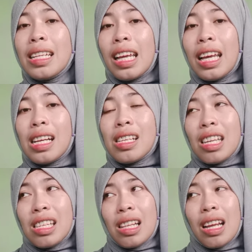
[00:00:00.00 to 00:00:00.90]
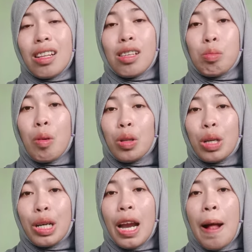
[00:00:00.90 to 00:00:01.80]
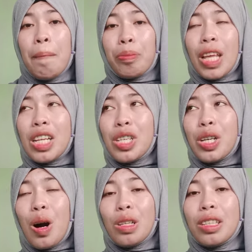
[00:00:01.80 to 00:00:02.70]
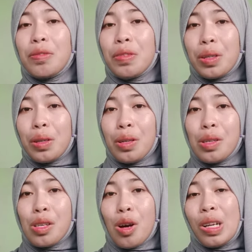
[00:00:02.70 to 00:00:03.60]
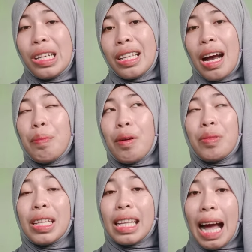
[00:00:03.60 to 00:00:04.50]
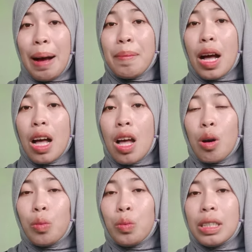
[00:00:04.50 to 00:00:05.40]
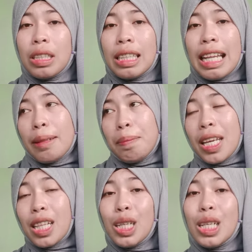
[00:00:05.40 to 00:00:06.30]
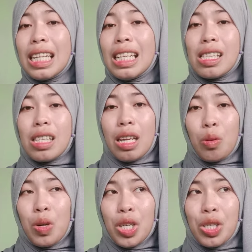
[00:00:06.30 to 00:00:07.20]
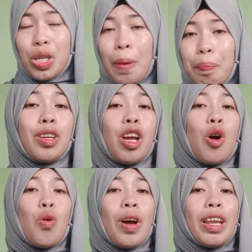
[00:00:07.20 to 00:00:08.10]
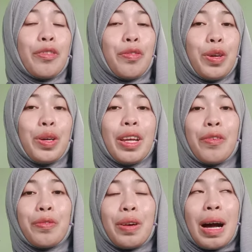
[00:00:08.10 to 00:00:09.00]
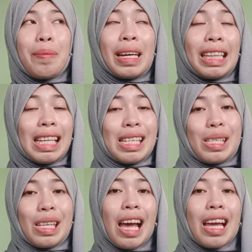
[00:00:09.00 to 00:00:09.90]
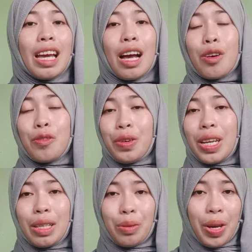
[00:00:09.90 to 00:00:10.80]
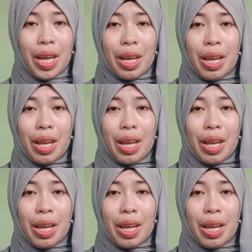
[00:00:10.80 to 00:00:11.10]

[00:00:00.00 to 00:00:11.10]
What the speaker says: is slightly smaller, touching all the fingers on the top of the thumb would not be clearly distinguished when viewed from at least 10 feet away.